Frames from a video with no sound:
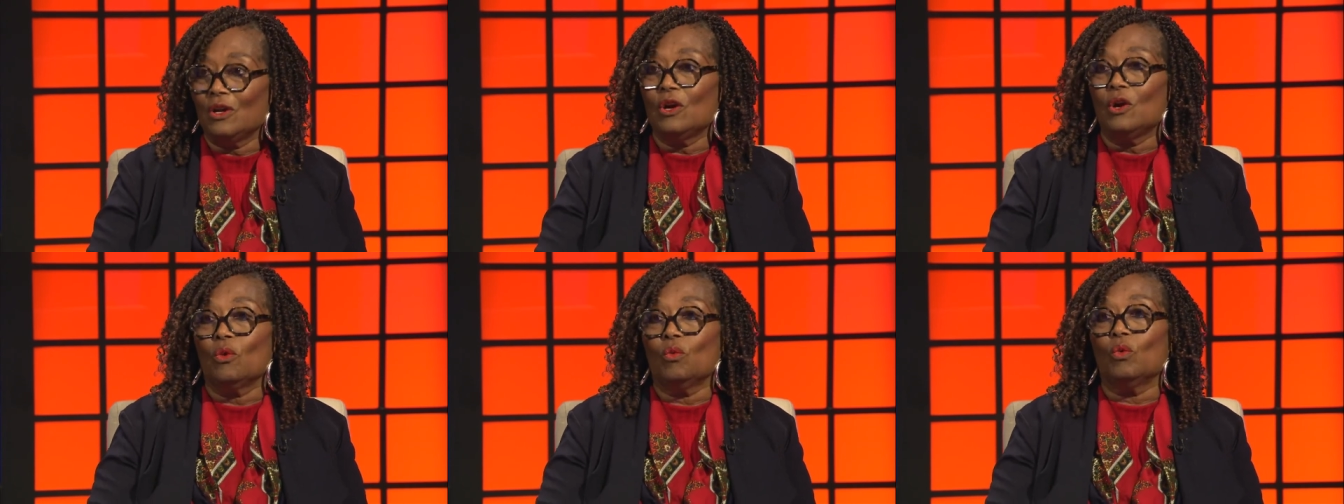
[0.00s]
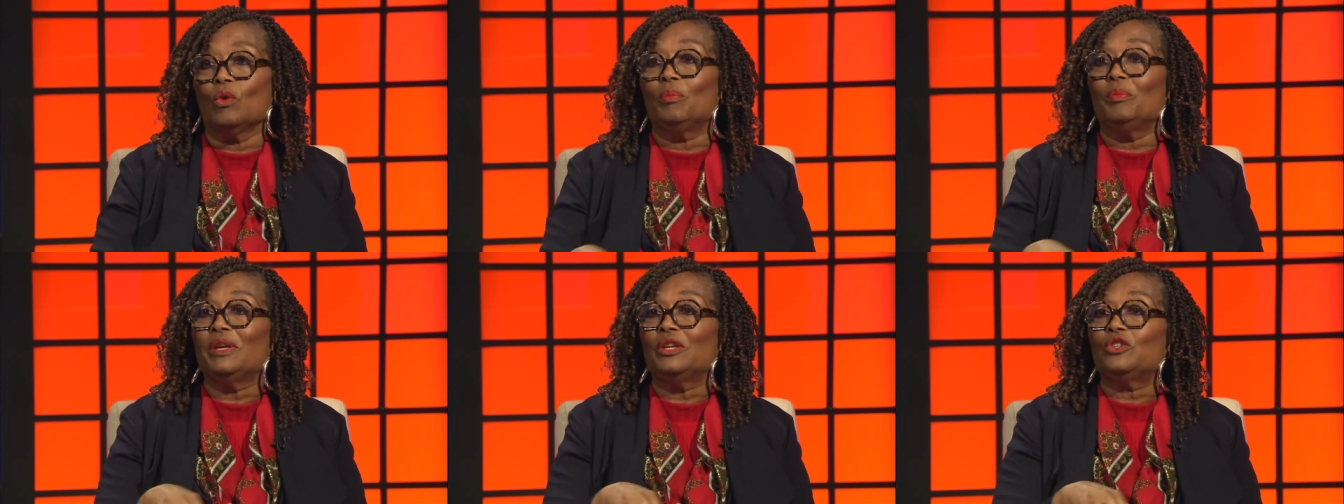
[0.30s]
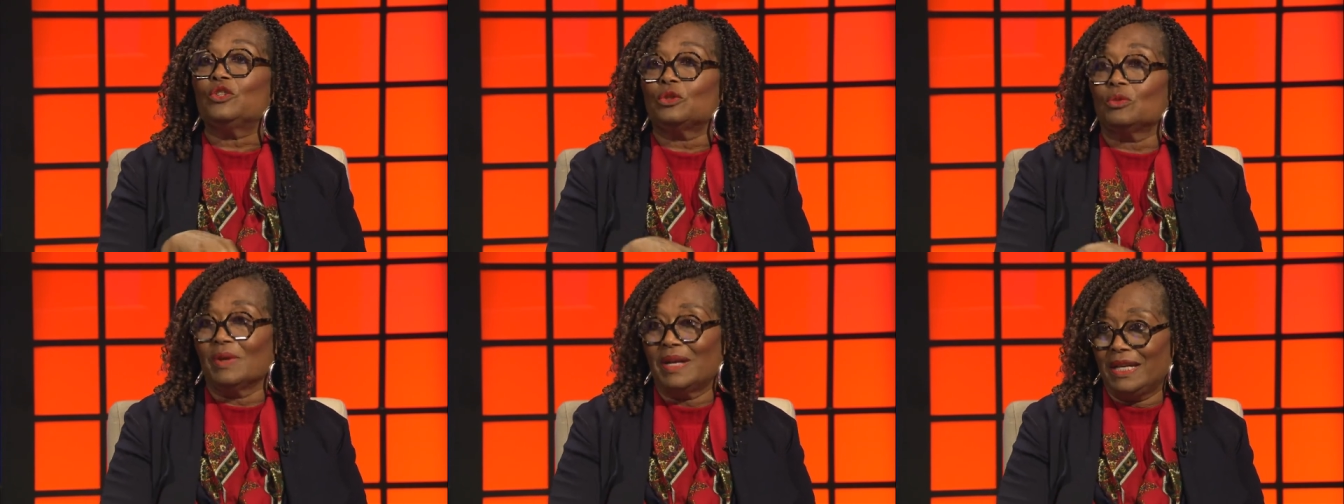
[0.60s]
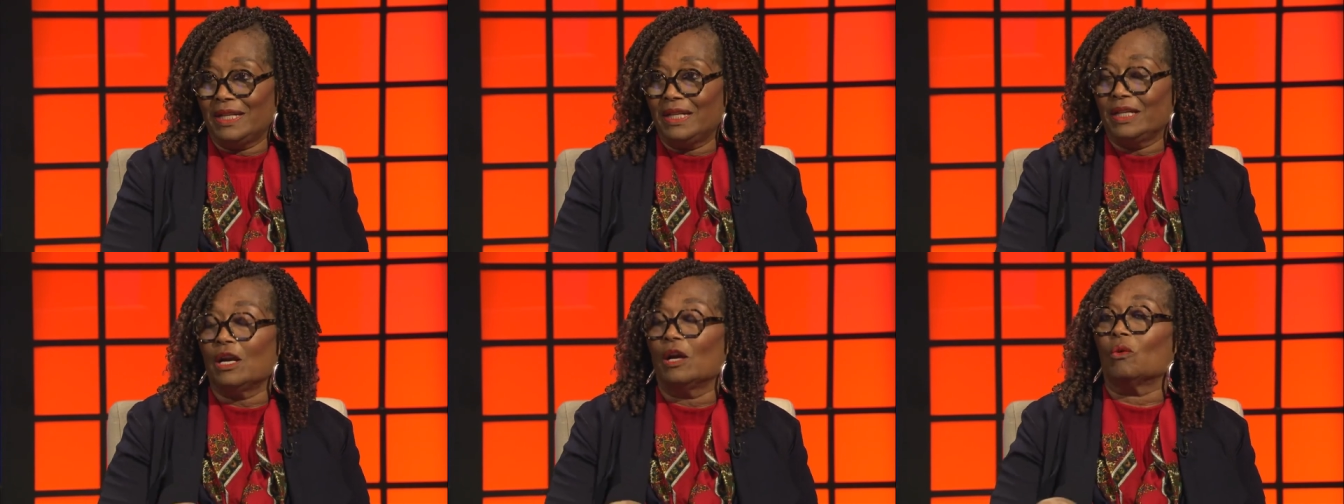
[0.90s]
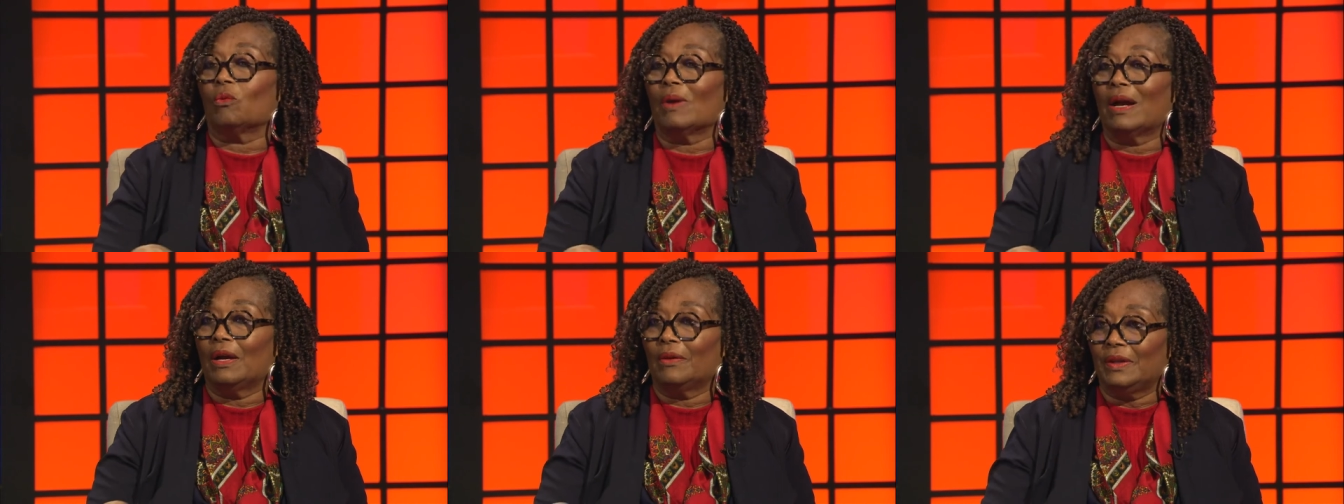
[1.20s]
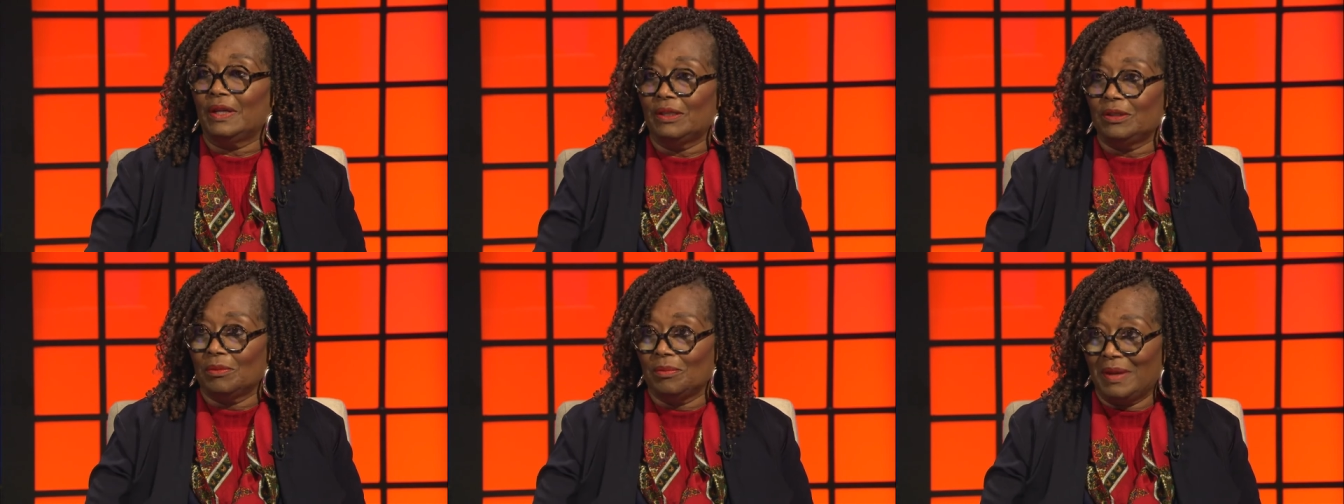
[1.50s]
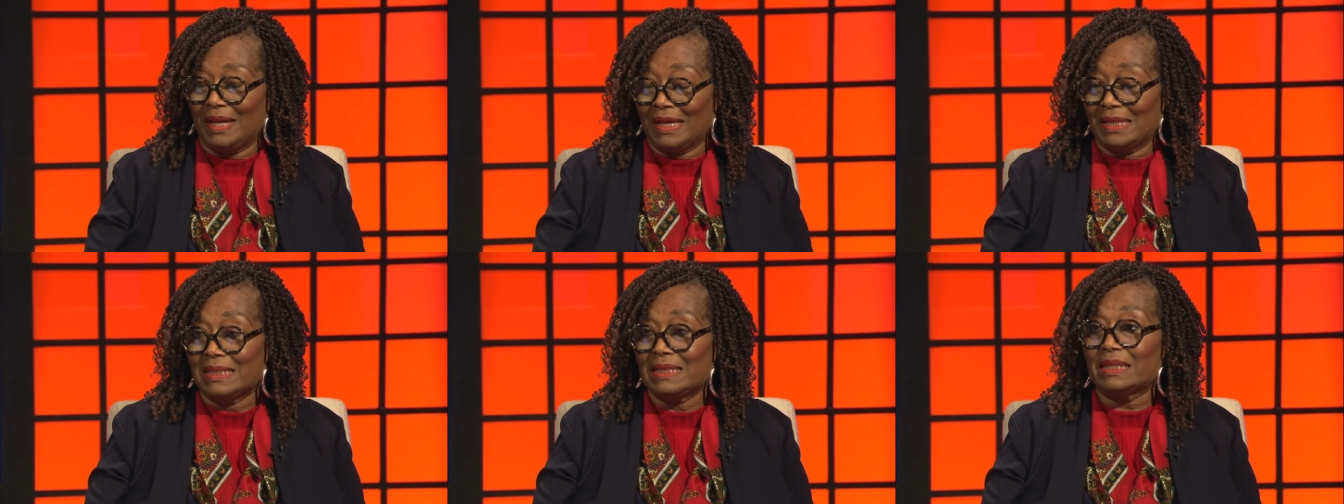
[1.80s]
will be training around
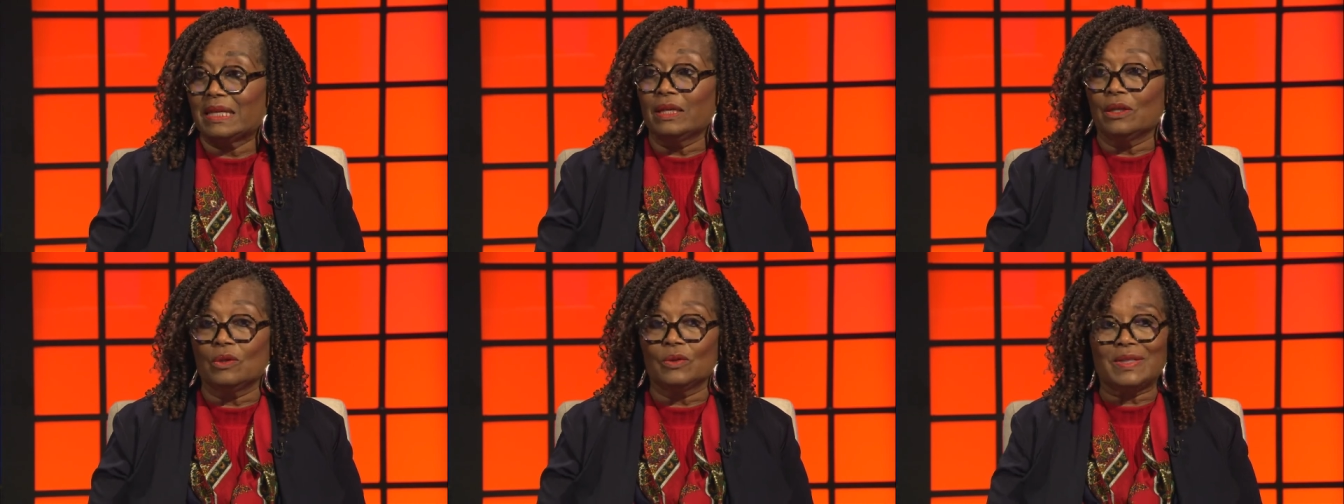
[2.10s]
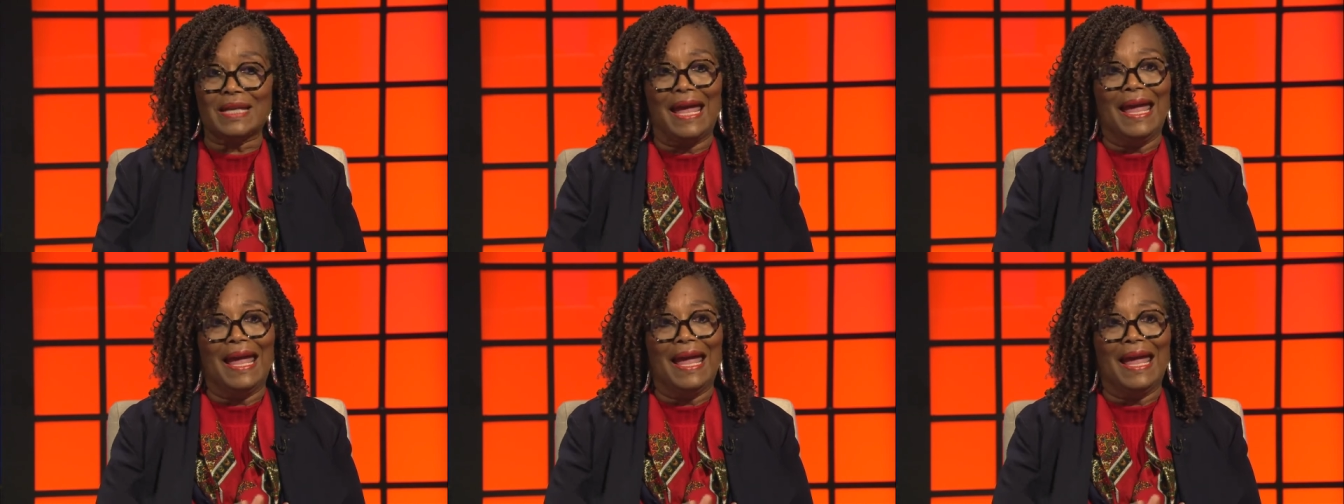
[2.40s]
in-demand skills